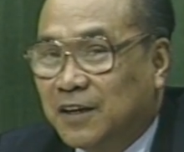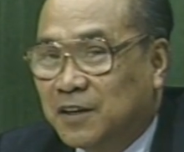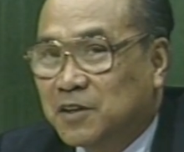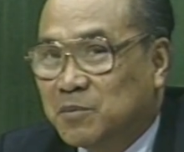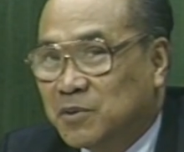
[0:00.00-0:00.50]

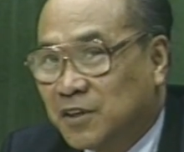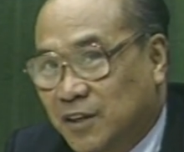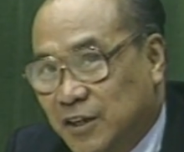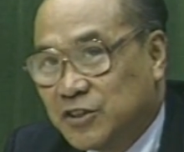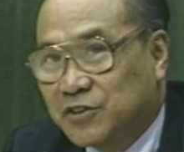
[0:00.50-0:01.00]
in
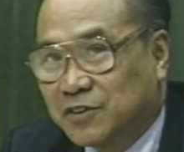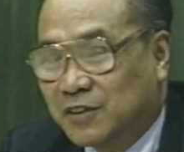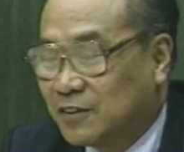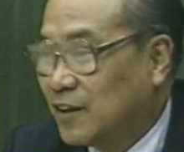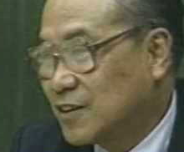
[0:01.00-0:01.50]
communication. And
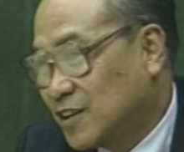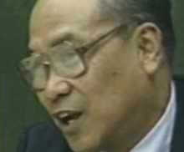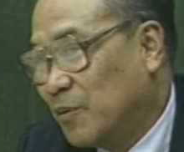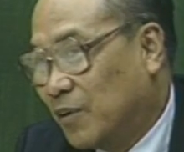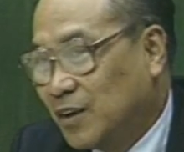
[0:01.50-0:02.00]
at that
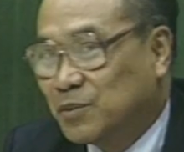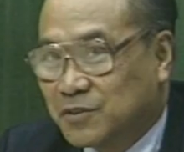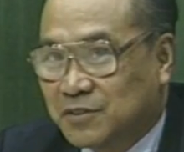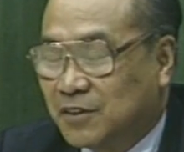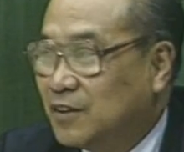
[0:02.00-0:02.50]
time I
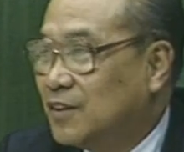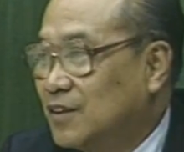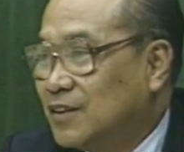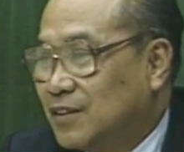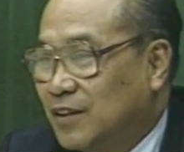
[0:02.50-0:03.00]
was the,
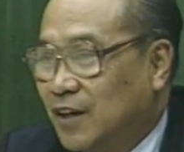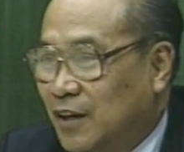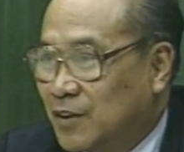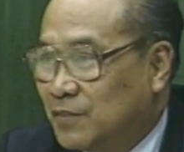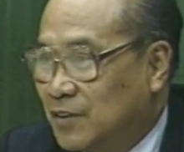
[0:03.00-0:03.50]
the
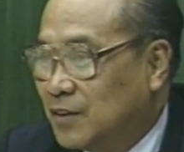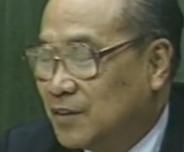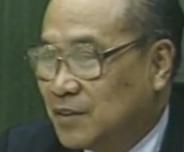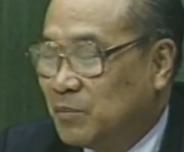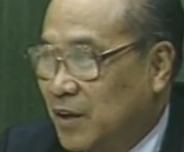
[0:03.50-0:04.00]
head of the
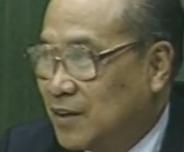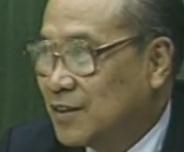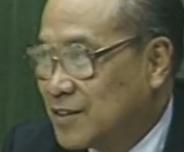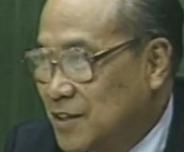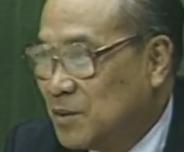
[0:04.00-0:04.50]

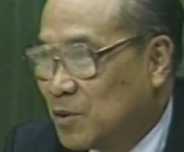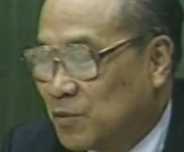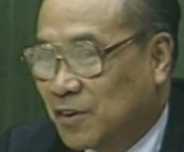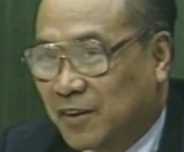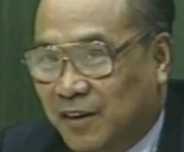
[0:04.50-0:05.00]
debating team
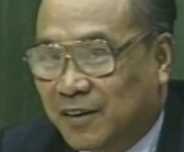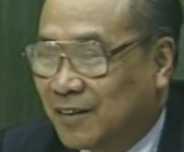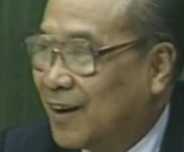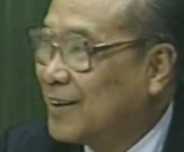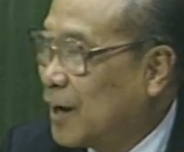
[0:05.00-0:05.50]
over there,
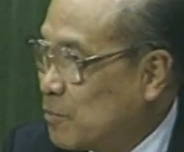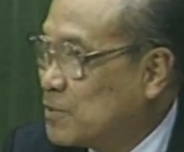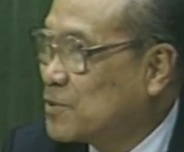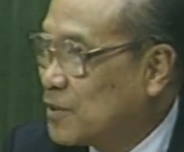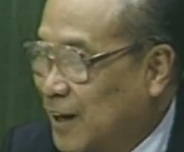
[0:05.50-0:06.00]
and I
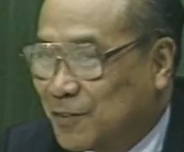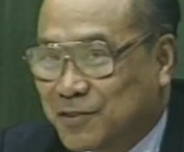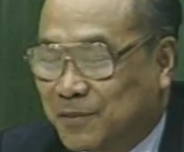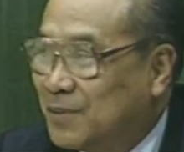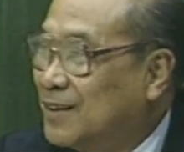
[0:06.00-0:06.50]
happened to have
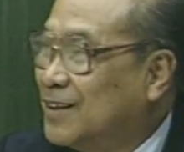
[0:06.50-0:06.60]
some